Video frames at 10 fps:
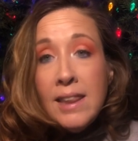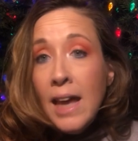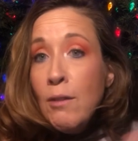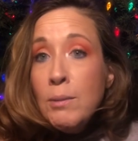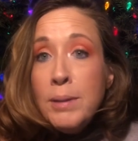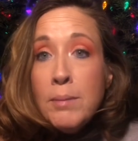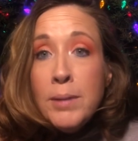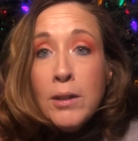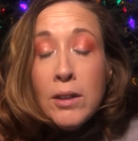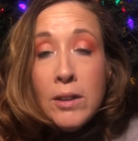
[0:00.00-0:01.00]
That would be a
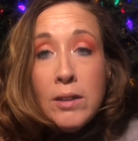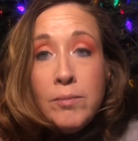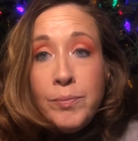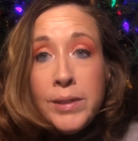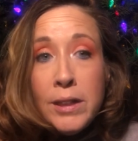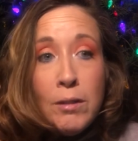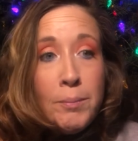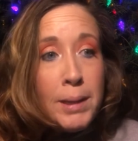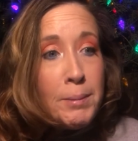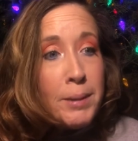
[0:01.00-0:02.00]
miracle. You know,
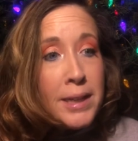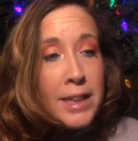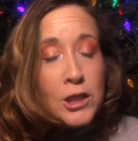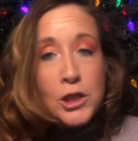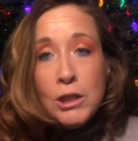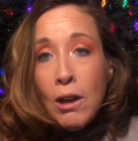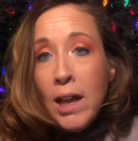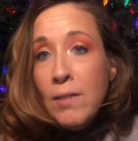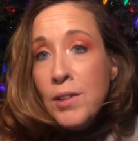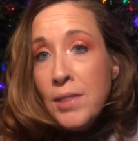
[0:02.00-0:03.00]
maybe by next year I'll
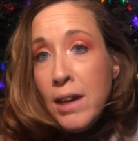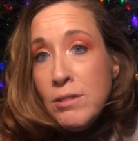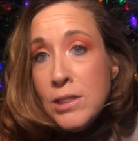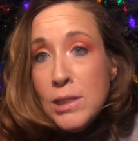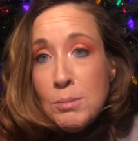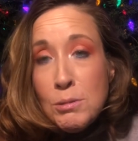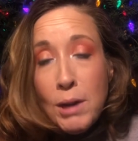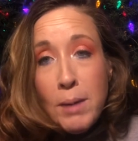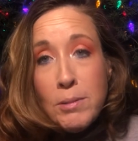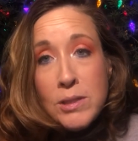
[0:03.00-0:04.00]
have 1,000
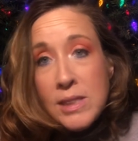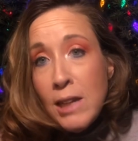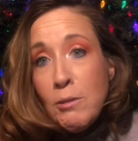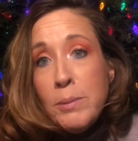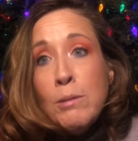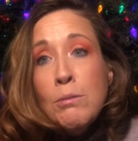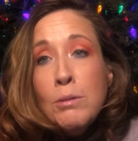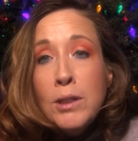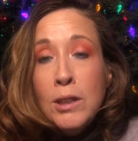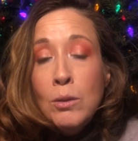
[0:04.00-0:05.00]
subscribers. That would be
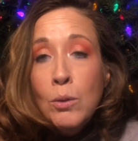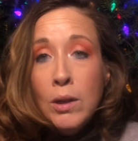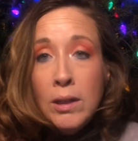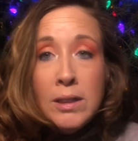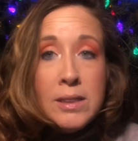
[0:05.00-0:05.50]
really cool.